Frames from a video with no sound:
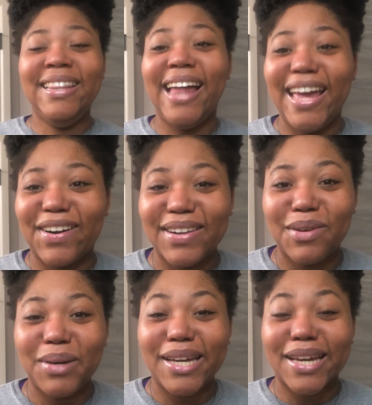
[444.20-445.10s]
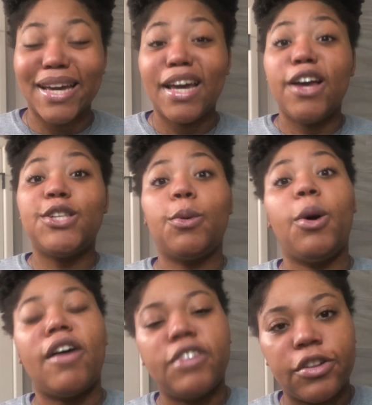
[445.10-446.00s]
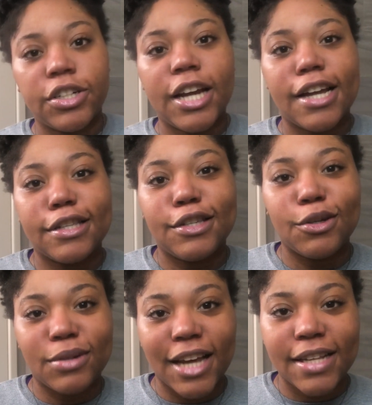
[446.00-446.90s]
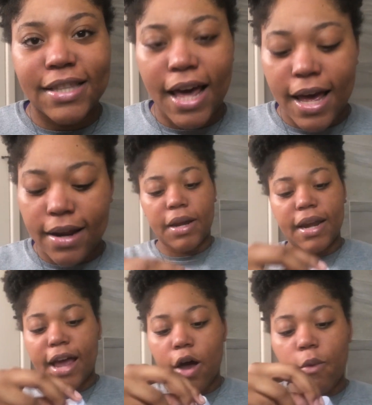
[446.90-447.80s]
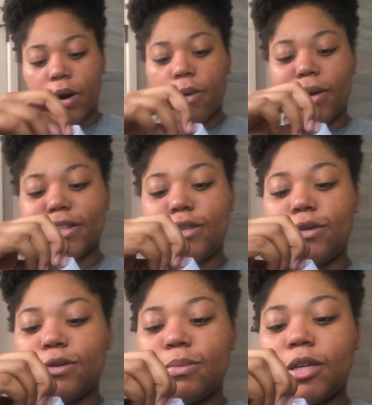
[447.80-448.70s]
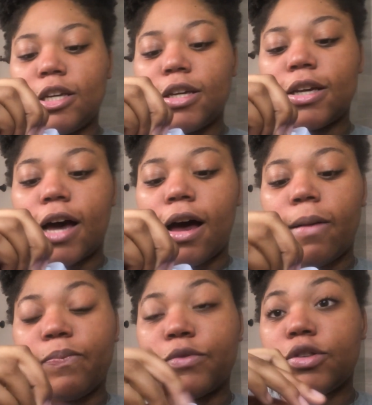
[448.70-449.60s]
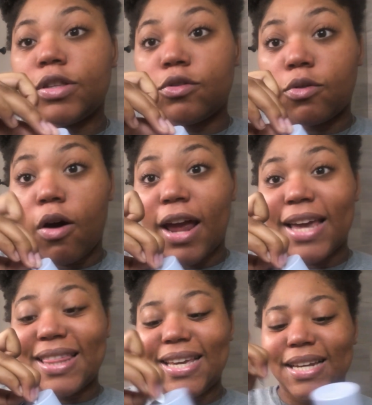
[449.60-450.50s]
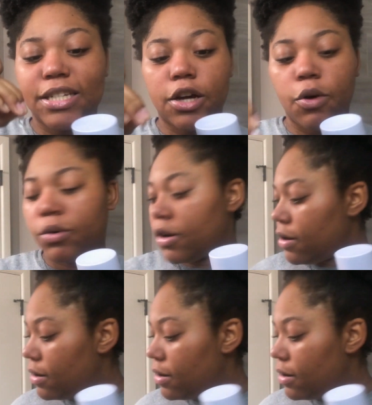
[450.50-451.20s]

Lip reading: later in the week, so we'll have another chance to test that. Now we're going to be trying the toner,